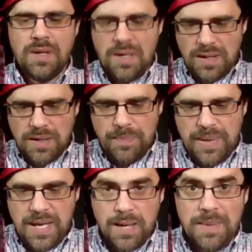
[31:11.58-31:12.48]
The
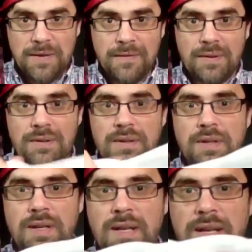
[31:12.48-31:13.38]
pigment
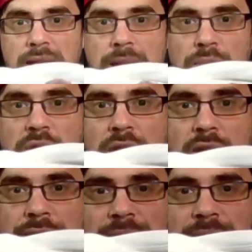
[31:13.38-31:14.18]
came right off.